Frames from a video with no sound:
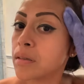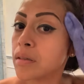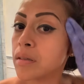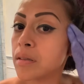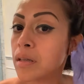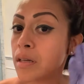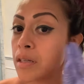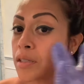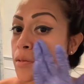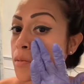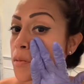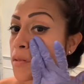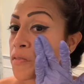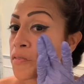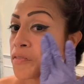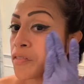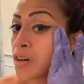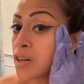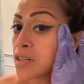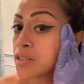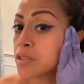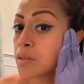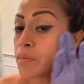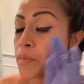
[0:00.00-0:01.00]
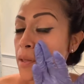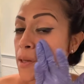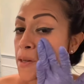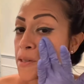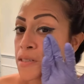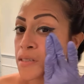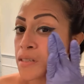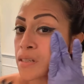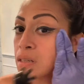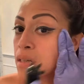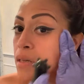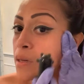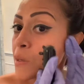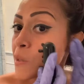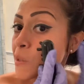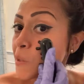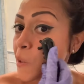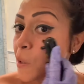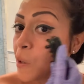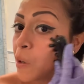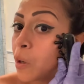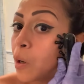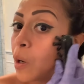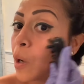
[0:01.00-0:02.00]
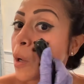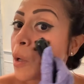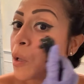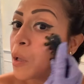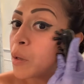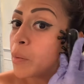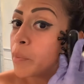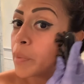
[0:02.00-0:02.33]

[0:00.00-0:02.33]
That's what fasciablasting is all